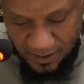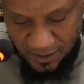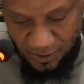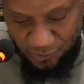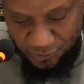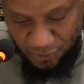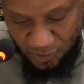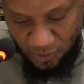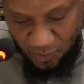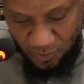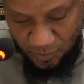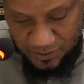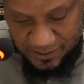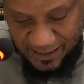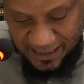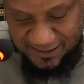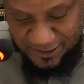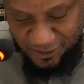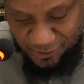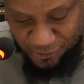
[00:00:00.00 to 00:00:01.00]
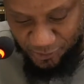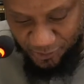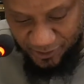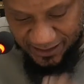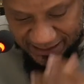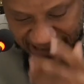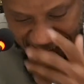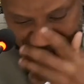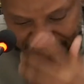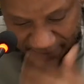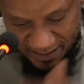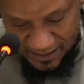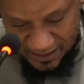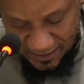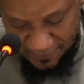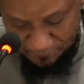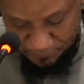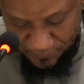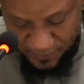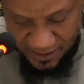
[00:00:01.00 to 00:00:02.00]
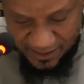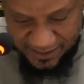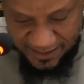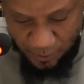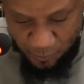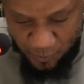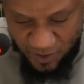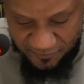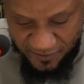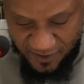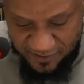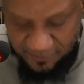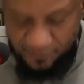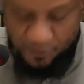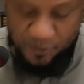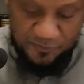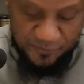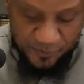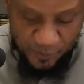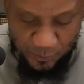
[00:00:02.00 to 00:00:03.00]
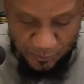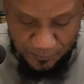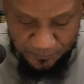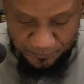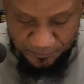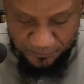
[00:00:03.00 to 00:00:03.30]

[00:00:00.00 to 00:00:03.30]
So that's concerning that matter. Then we have a third view